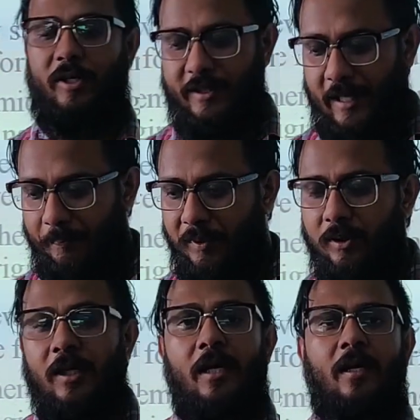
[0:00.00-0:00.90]

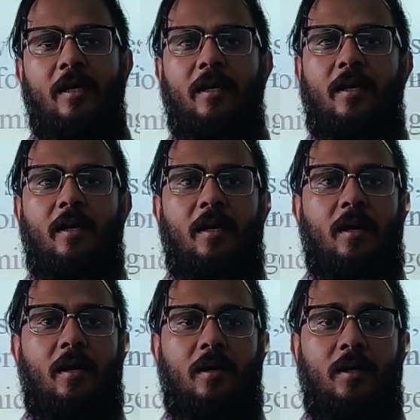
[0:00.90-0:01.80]
example,
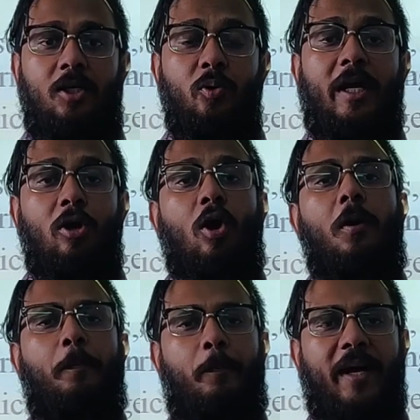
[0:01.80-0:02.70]
you
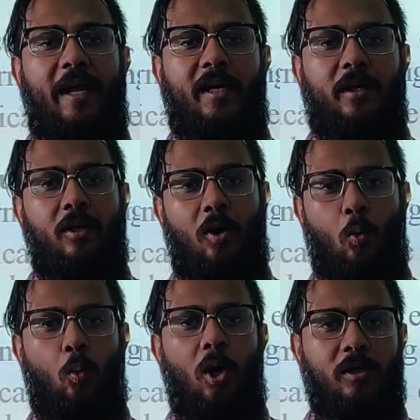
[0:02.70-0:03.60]
cannot break
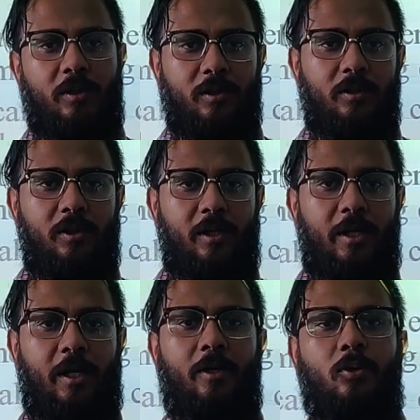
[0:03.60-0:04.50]
water
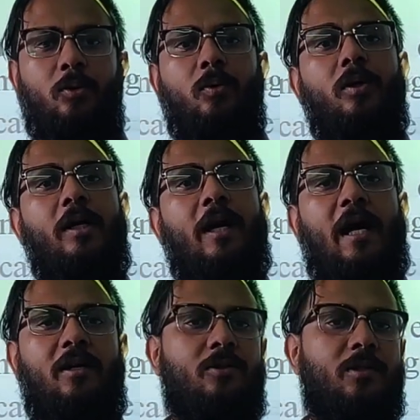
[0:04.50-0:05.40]
into
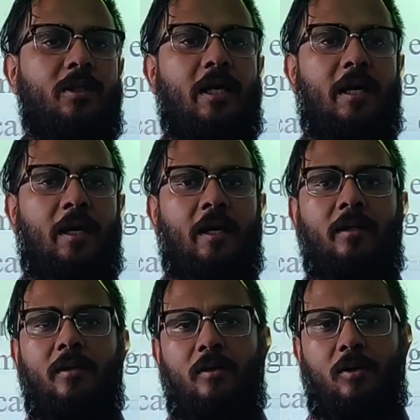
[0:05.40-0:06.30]
hydrogen
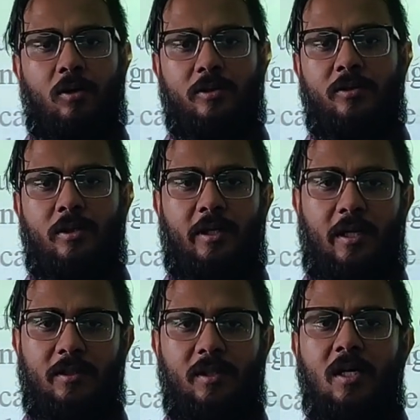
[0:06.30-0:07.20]
and oxygen
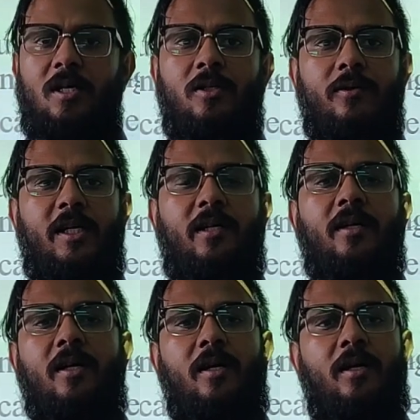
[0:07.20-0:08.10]
gas. You
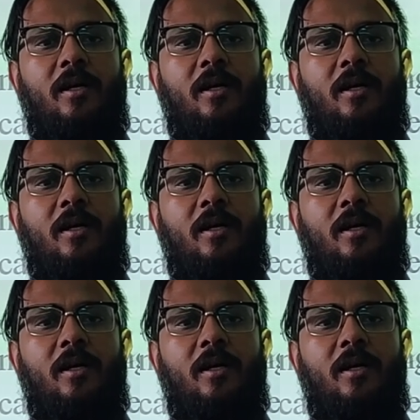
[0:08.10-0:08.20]
need,